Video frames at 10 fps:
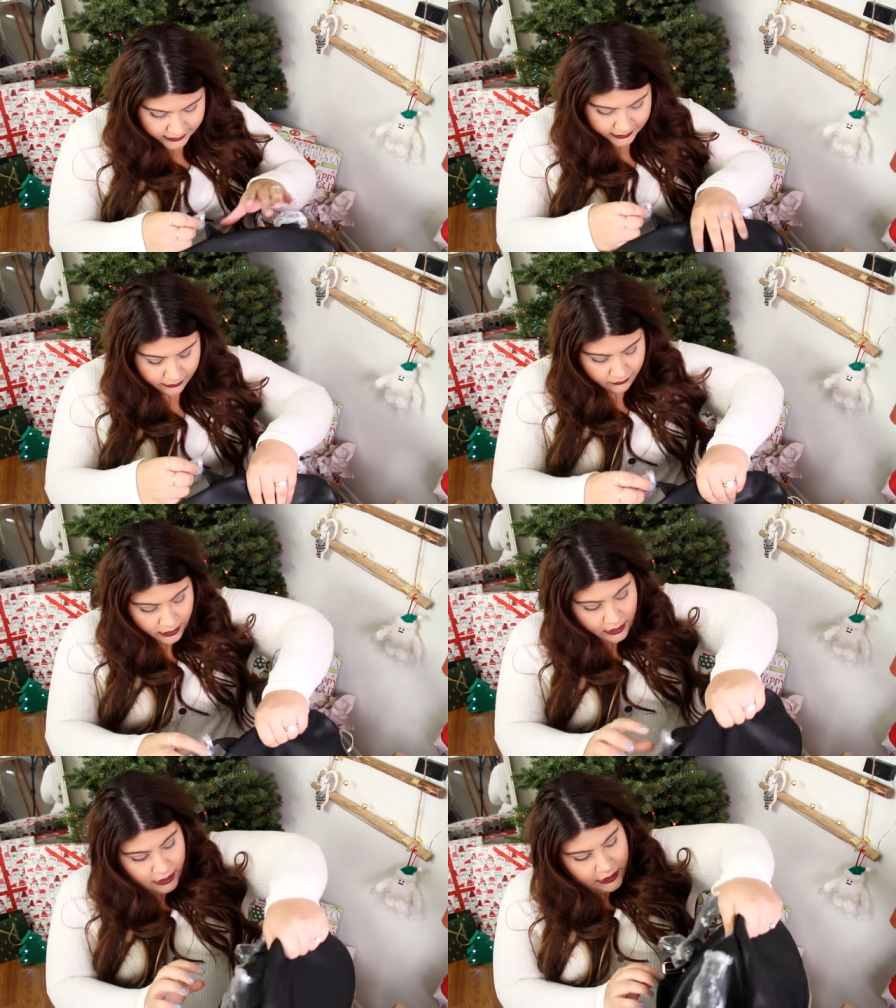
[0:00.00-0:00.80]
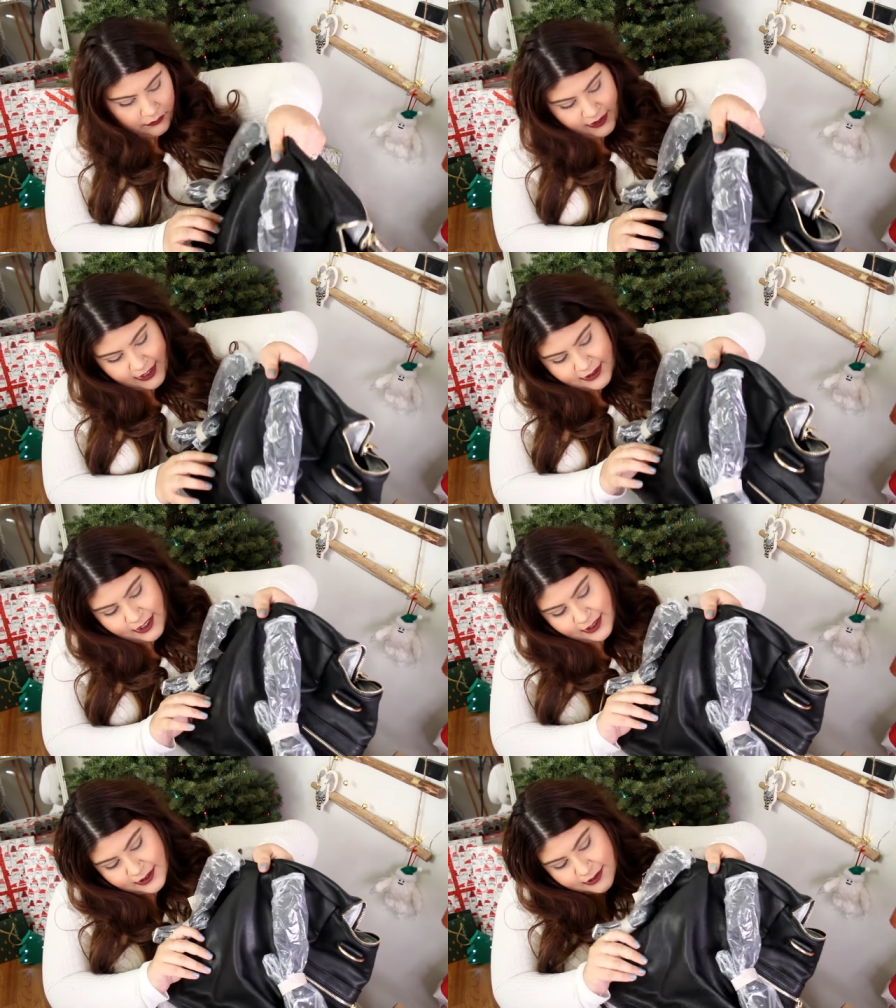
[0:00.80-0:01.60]
So you
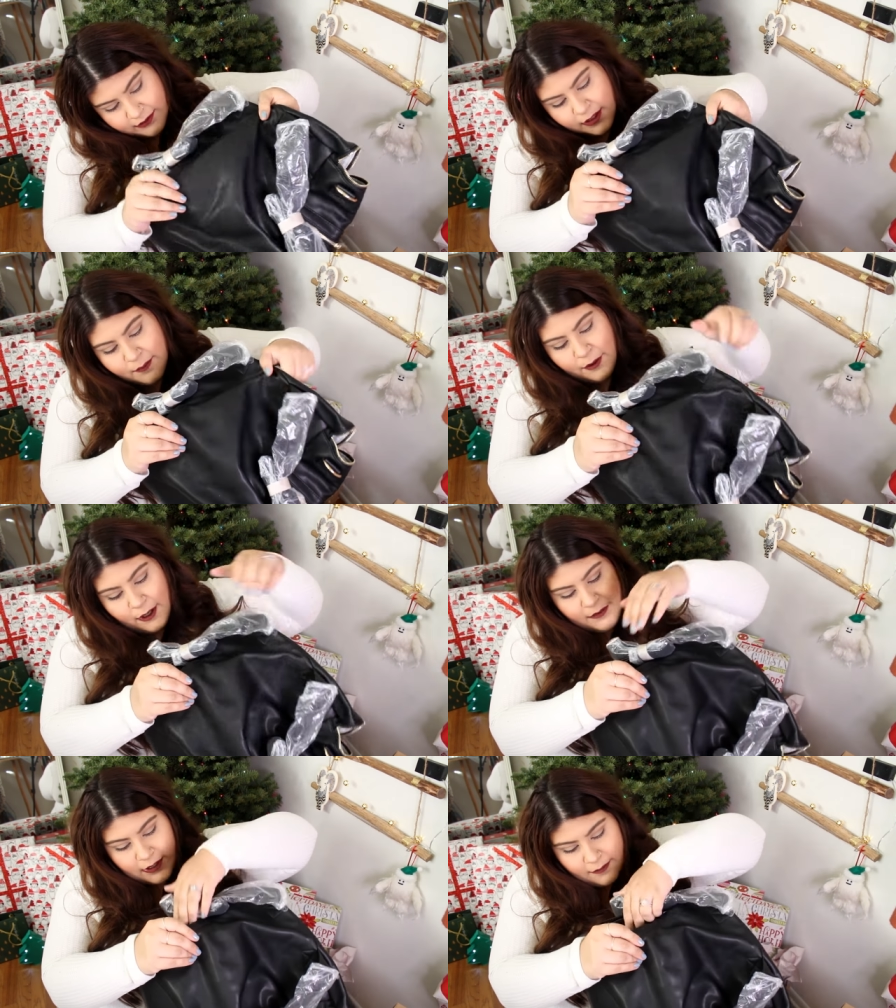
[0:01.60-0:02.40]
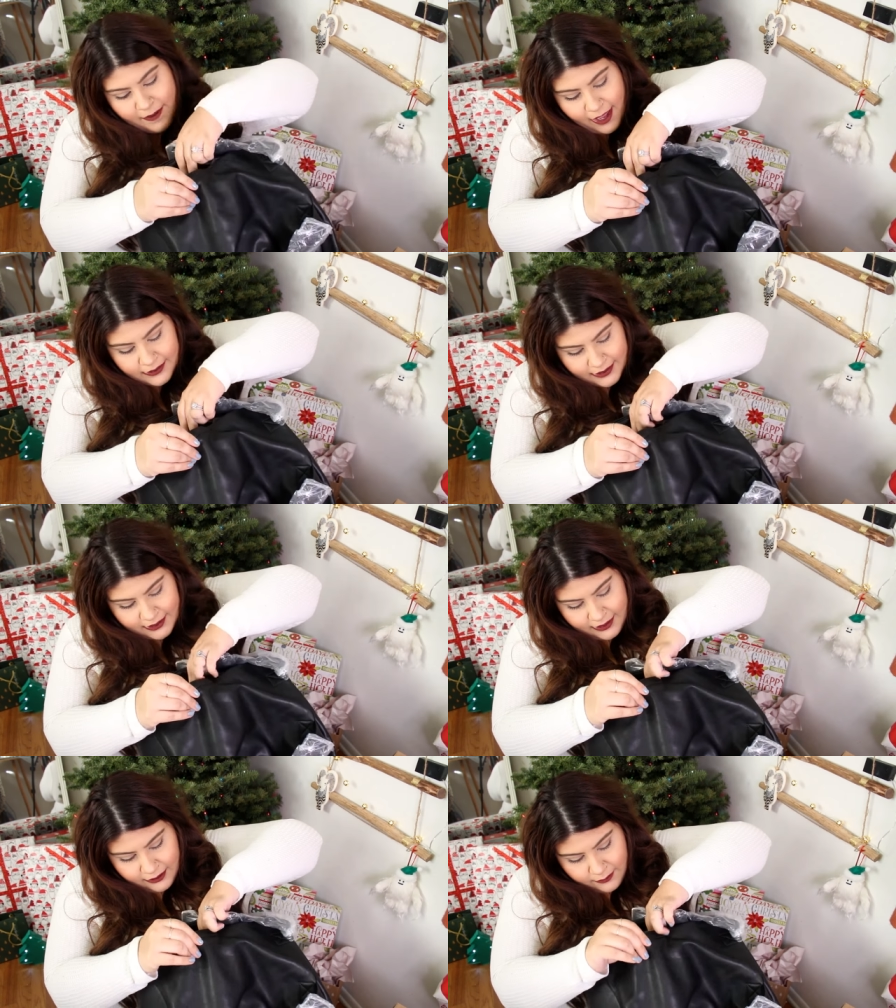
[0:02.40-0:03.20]
get this little compartment in the back that I
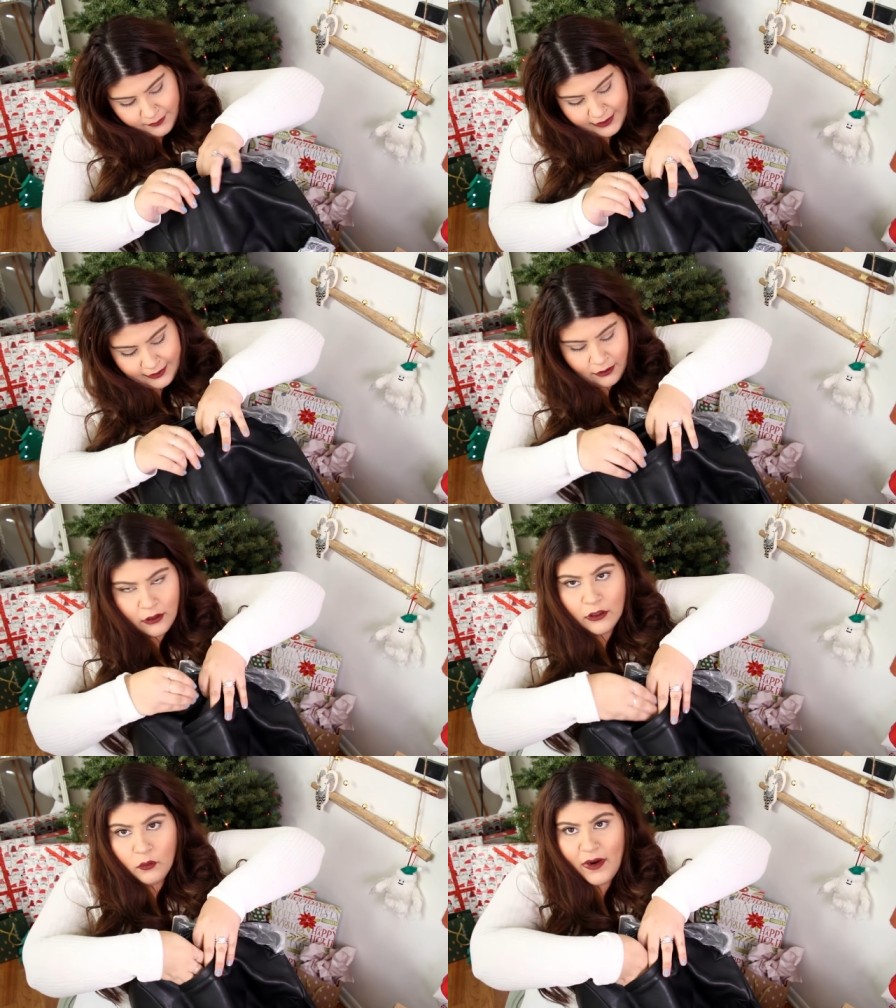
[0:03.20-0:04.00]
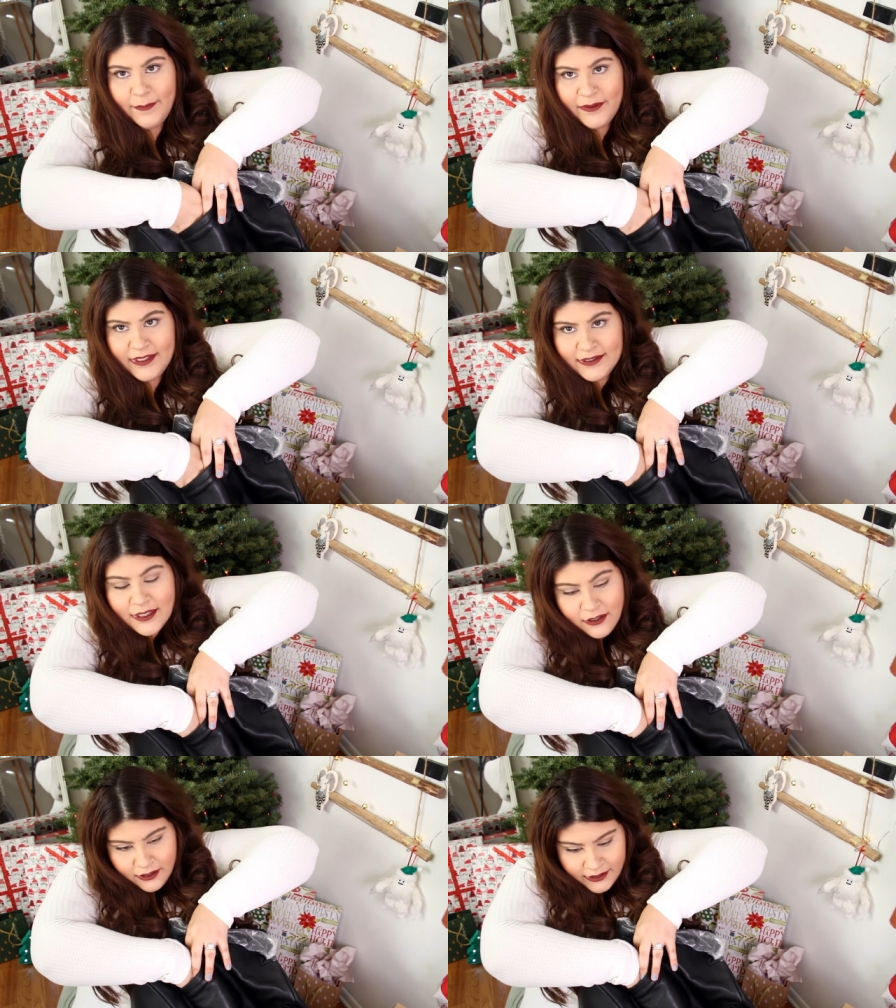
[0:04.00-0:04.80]
think you could put like wipies
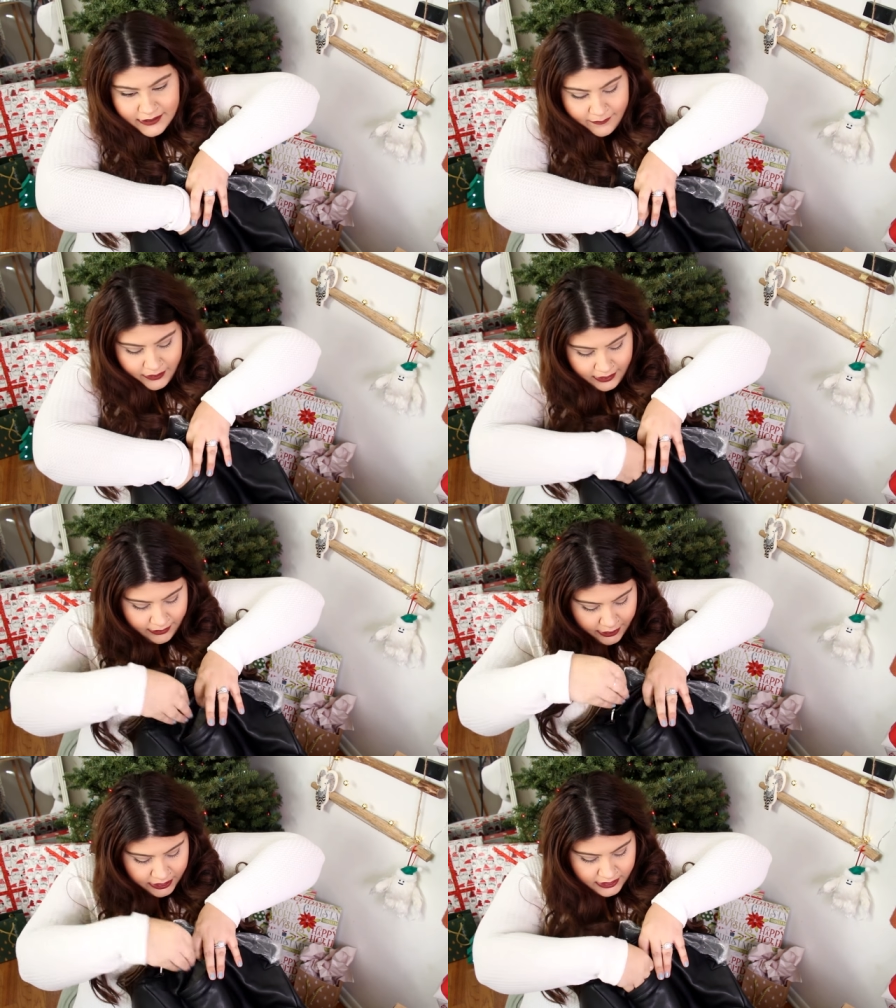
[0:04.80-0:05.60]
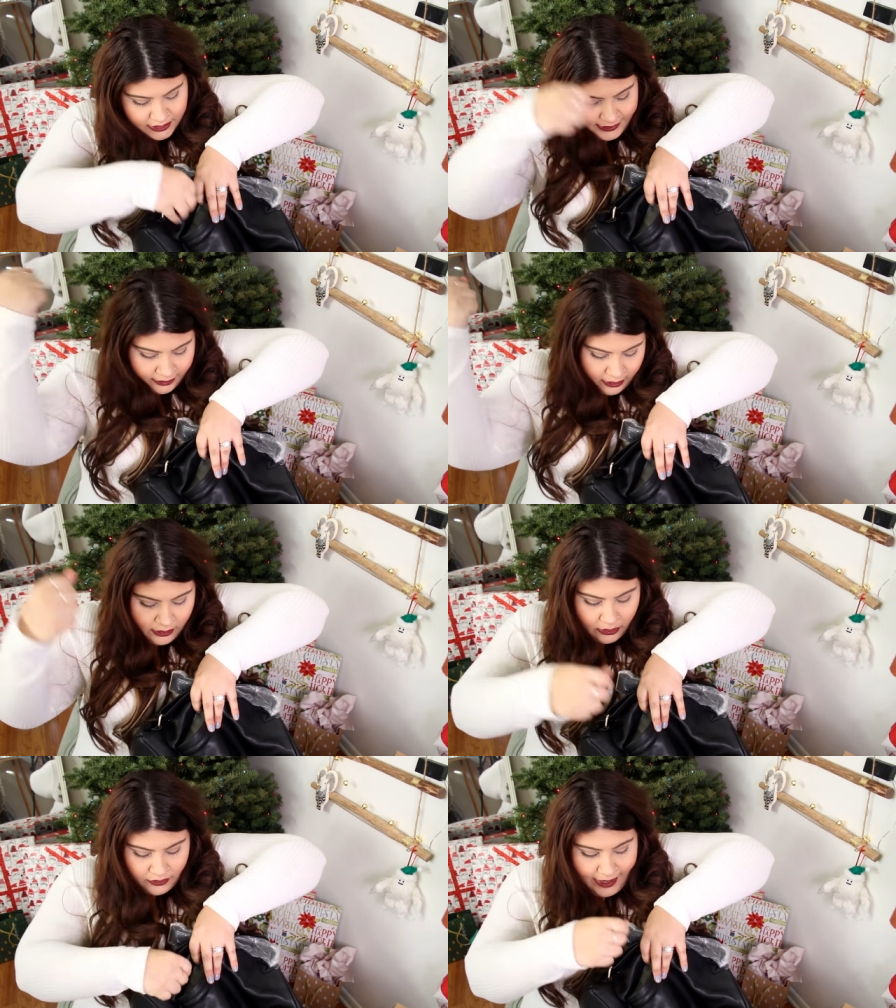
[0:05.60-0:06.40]
or something in there just to like
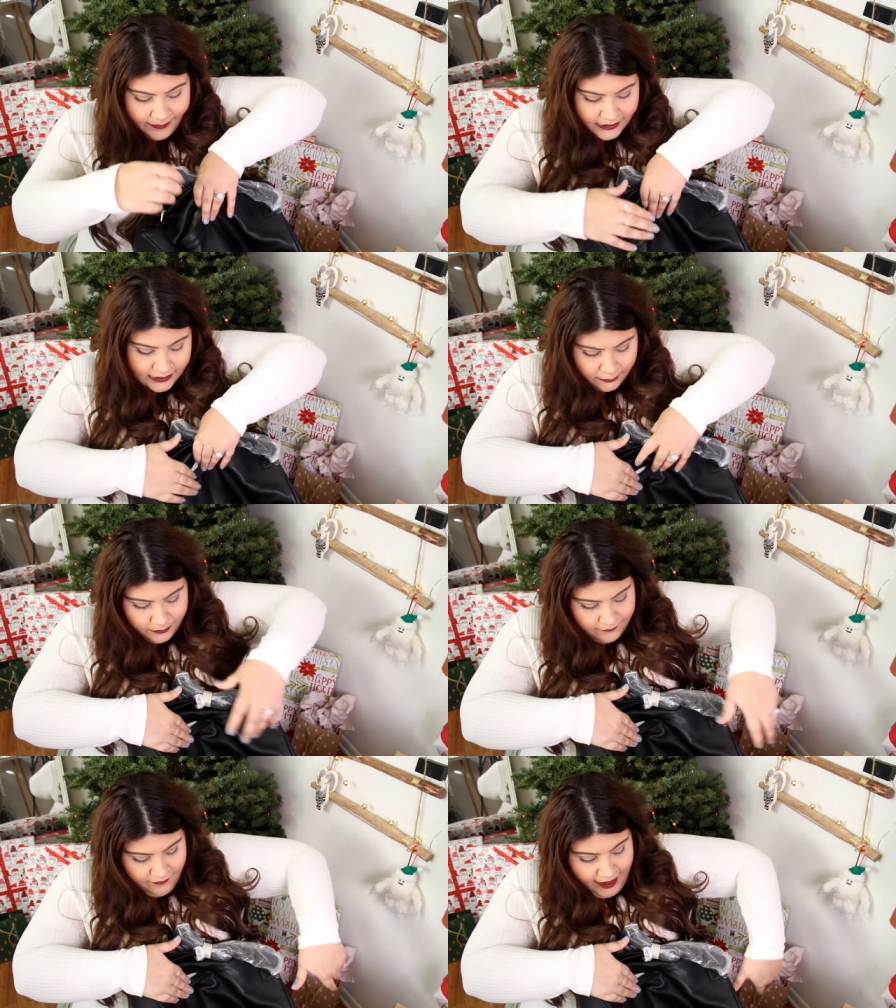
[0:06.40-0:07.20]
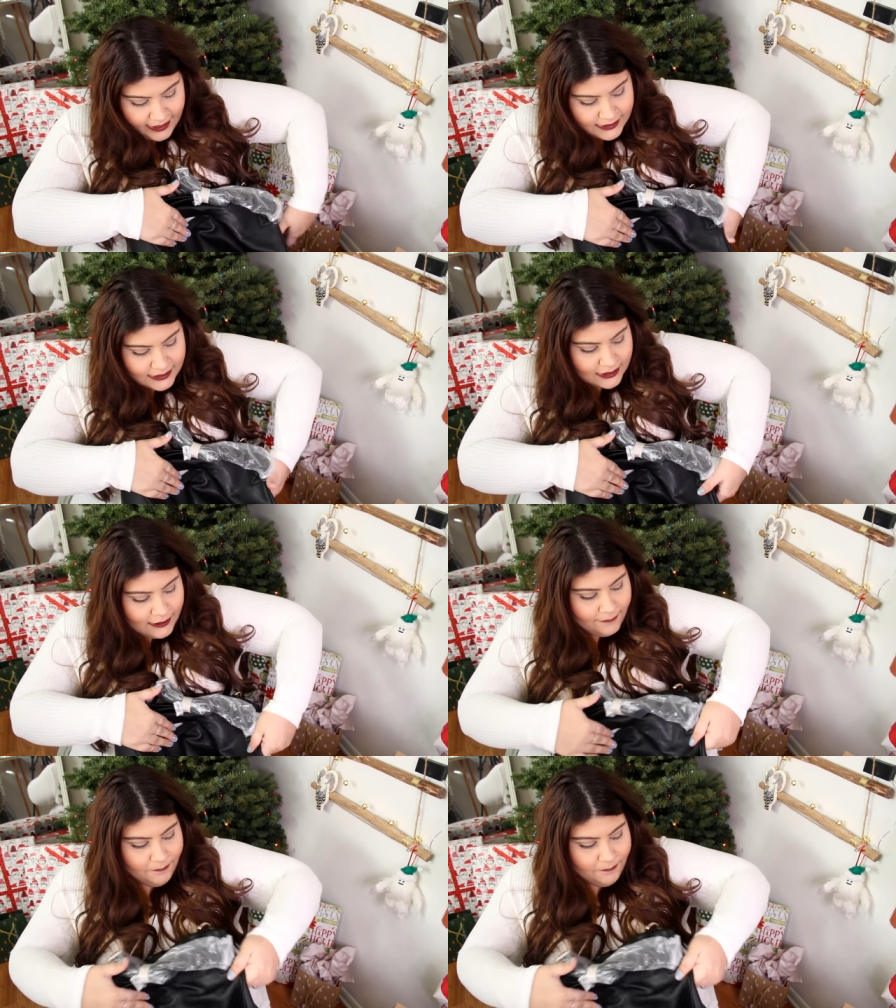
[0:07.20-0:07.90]
grab it super fast.